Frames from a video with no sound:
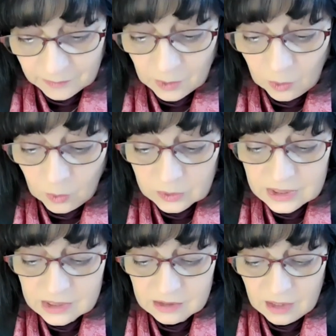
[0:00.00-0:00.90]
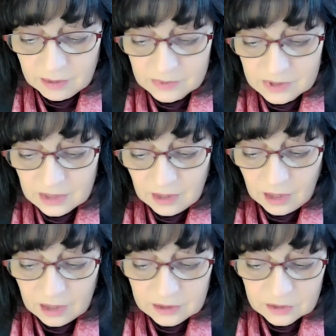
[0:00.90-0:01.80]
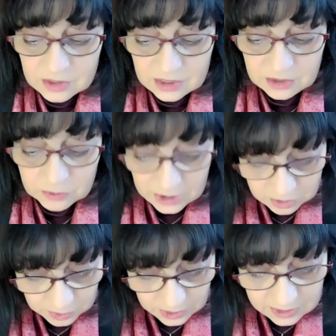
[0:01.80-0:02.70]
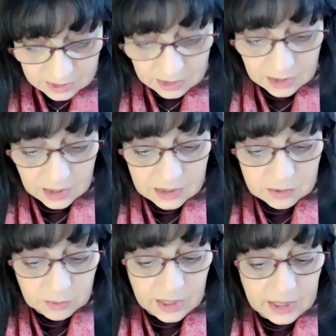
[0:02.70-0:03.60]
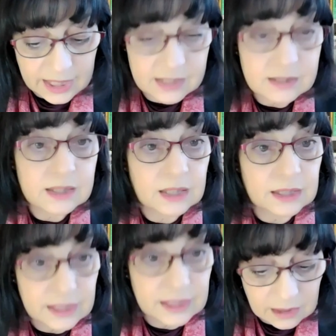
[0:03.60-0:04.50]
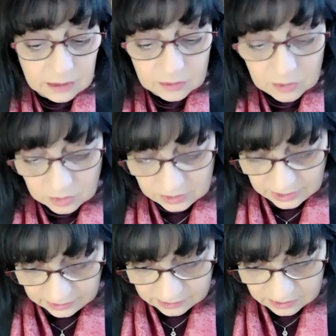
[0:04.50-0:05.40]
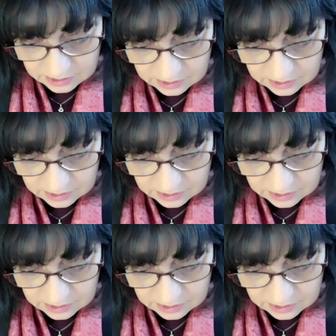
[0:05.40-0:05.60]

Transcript: All these terms are used in rituals as well as legal contexts,